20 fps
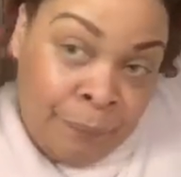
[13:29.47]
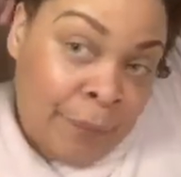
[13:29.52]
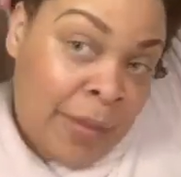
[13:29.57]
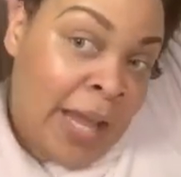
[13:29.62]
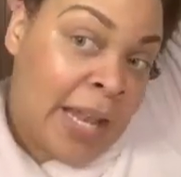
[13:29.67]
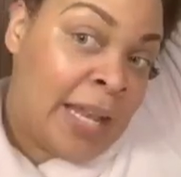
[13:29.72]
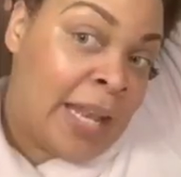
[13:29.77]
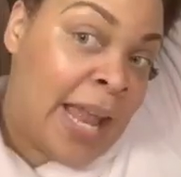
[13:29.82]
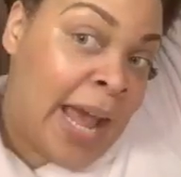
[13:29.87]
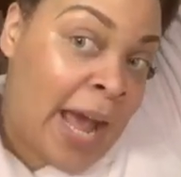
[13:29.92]

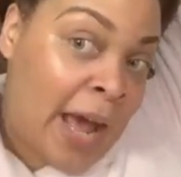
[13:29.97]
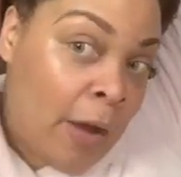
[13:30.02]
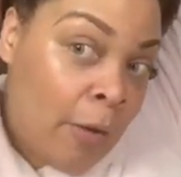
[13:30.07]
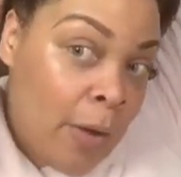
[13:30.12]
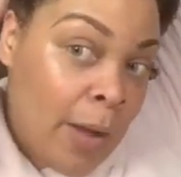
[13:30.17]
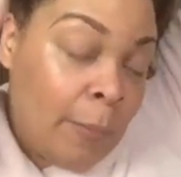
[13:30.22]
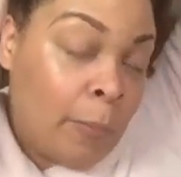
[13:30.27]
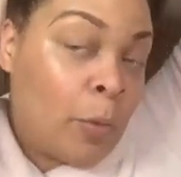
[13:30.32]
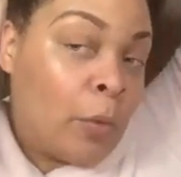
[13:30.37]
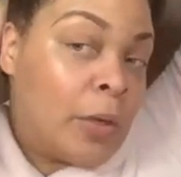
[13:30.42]
And now
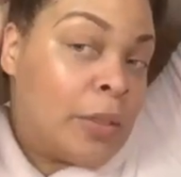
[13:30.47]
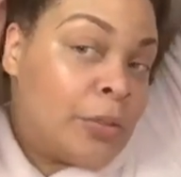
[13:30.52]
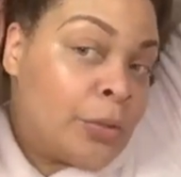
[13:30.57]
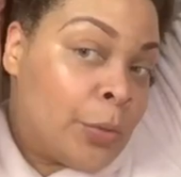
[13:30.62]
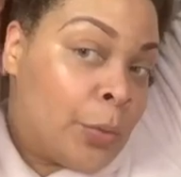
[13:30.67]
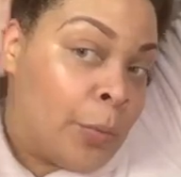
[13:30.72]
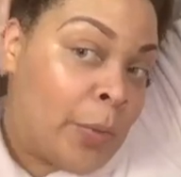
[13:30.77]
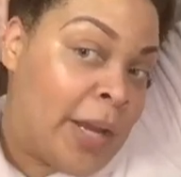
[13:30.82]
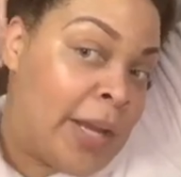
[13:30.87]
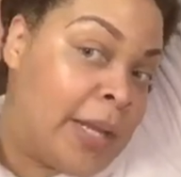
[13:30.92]
I'm going
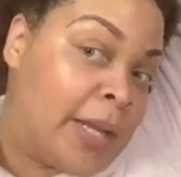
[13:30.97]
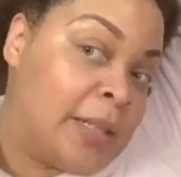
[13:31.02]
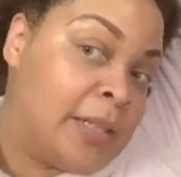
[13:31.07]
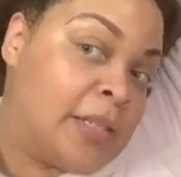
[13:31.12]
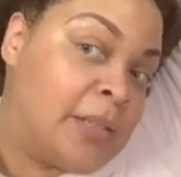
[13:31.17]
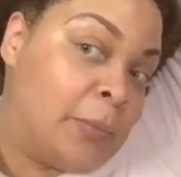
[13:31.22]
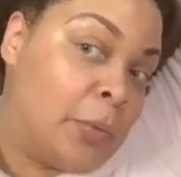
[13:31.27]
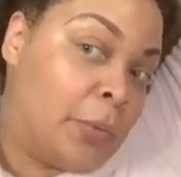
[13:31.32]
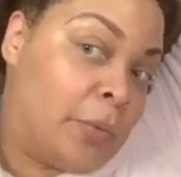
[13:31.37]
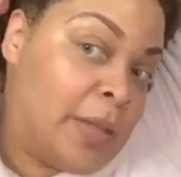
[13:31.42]
to rake and
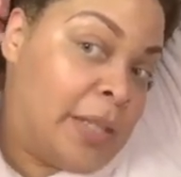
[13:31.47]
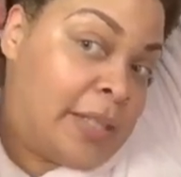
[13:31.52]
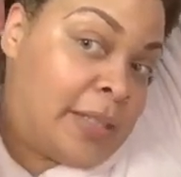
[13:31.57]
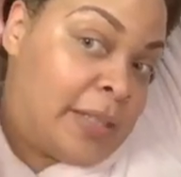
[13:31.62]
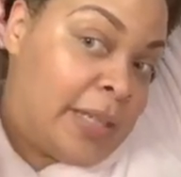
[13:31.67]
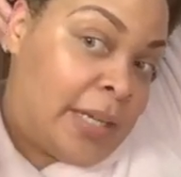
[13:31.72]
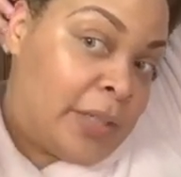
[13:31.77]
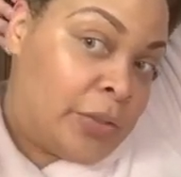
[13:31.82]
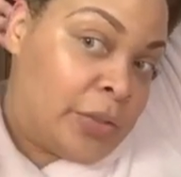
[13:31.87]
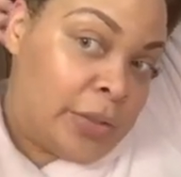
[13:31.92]
smooth this
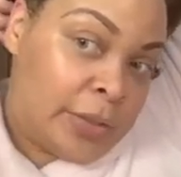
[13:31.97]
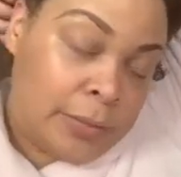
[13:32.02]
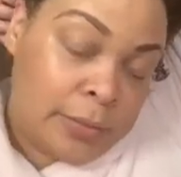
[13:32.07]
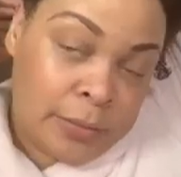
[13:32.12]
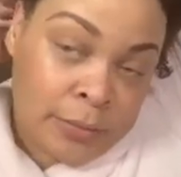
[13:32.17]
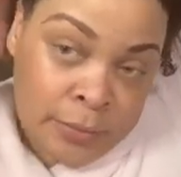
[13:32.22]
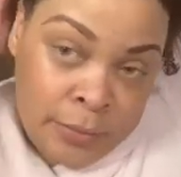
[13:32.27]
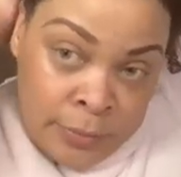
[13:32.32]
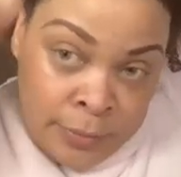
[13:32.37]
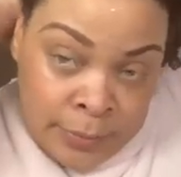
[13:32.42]
section
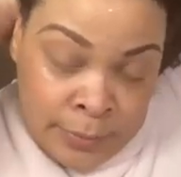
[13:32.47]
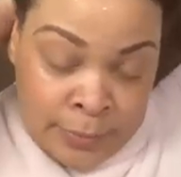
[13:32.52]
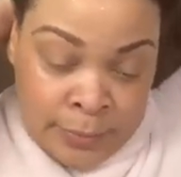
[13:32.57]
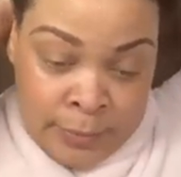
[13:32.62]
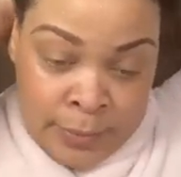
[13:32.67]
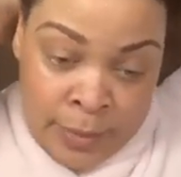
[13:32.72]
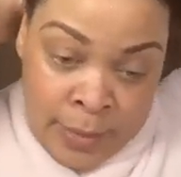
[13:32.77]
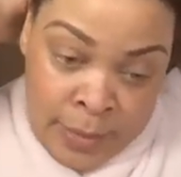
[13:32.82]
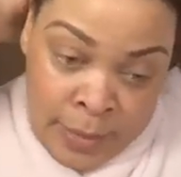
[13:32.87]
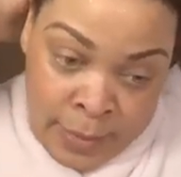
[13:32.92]

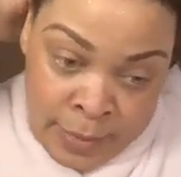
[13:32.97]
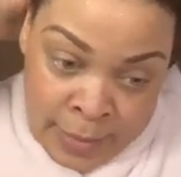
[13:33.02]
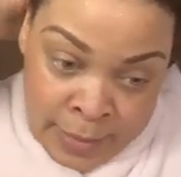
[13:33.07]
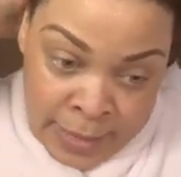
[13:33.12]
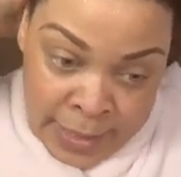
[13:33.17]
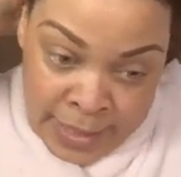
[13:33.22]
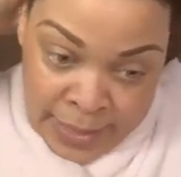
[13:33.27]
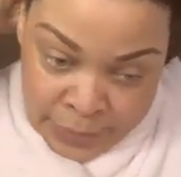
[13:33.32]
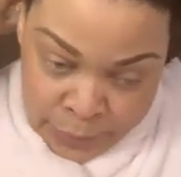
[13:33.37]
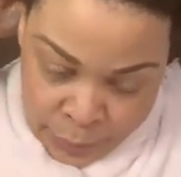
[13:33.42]

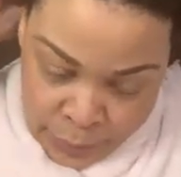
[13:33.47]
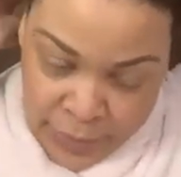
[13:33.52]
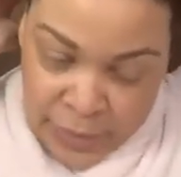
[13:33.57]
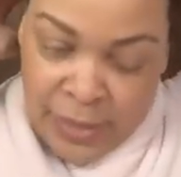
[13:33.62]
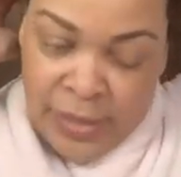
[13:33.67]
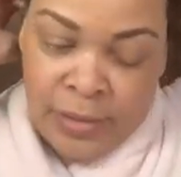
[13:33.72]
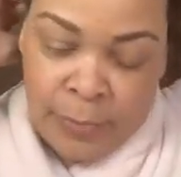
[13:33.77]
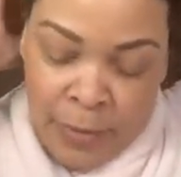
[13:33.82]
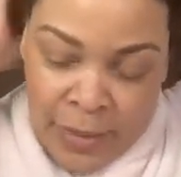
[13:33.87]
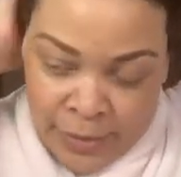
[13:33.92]
as
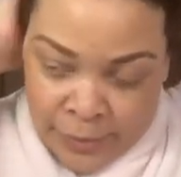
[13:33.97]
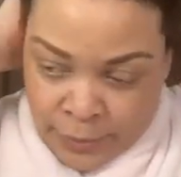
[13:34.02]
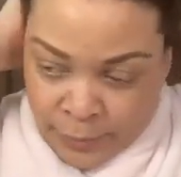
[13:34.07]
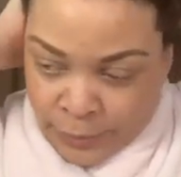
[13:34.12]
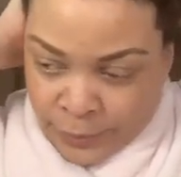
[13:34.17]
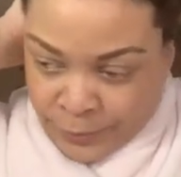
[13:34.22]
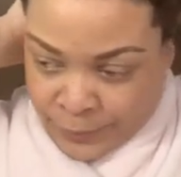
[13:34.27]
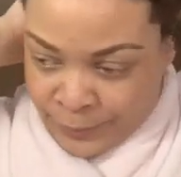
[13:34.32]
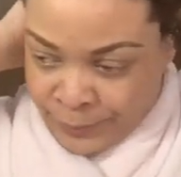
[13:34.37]
quickly as possible.